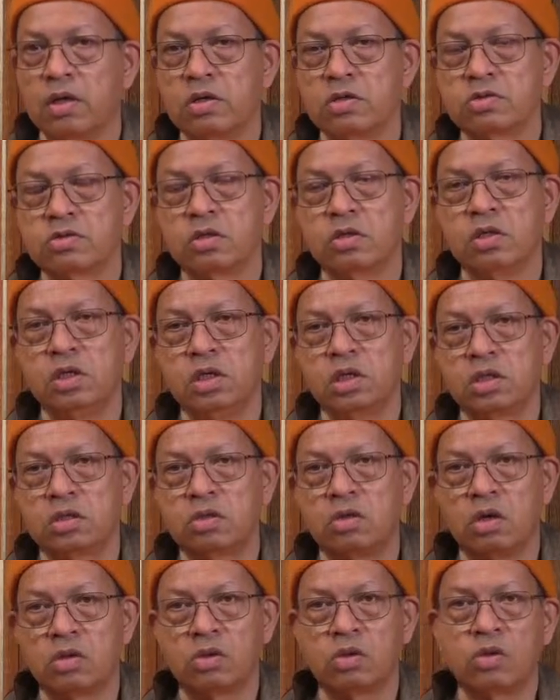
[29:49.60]
so he had
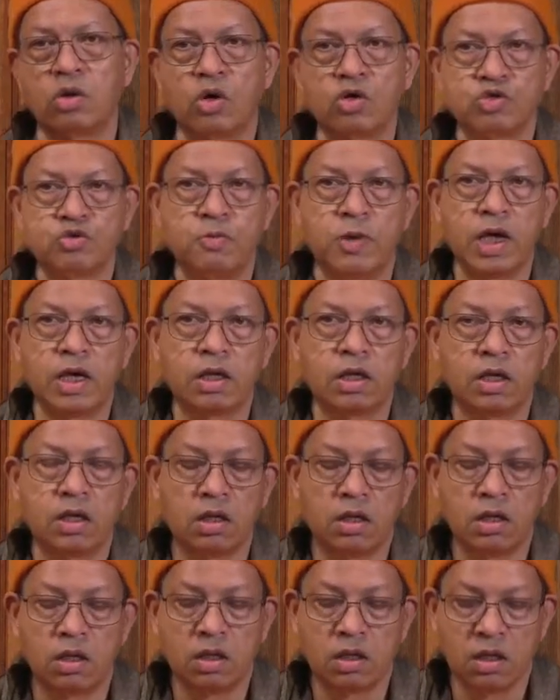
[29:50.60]
gone on horseback,
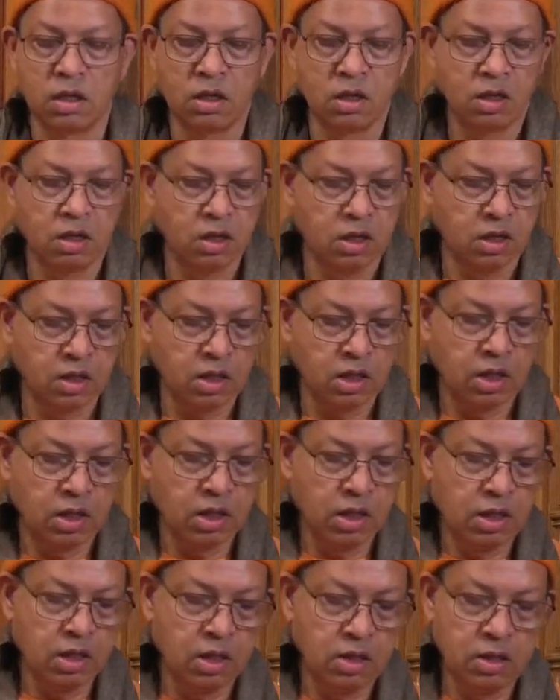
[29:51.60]

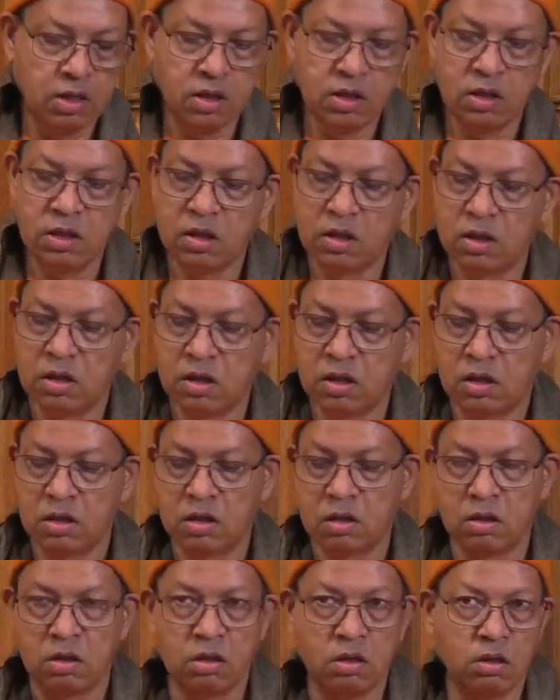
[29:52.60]
and
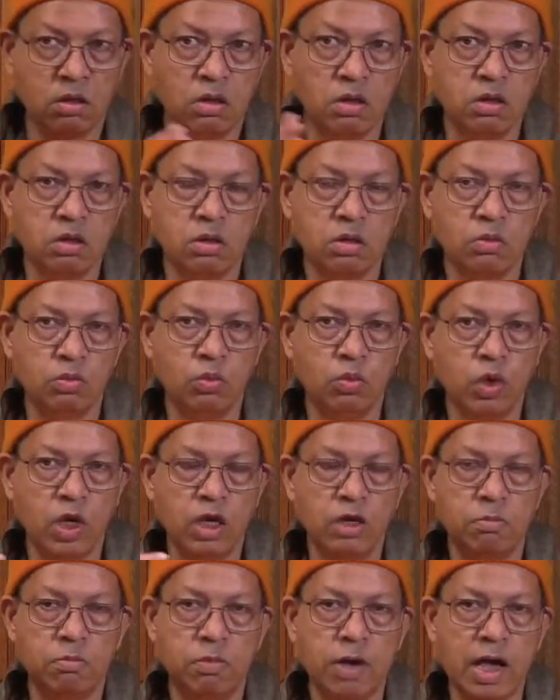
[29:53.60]
on the
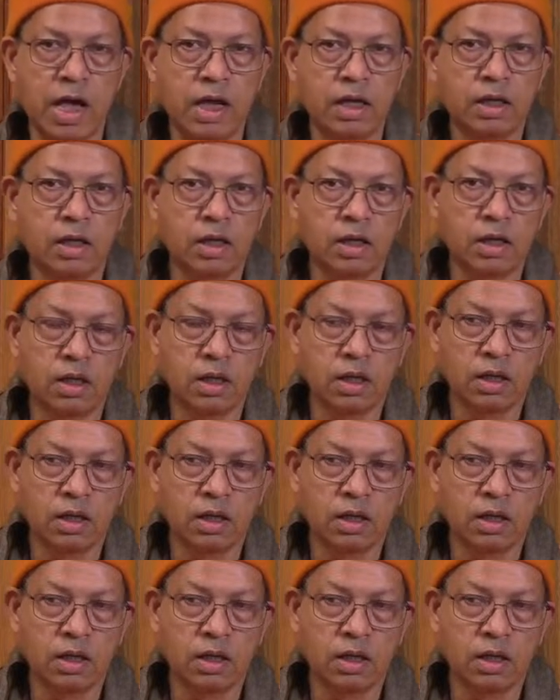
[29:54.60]
way back,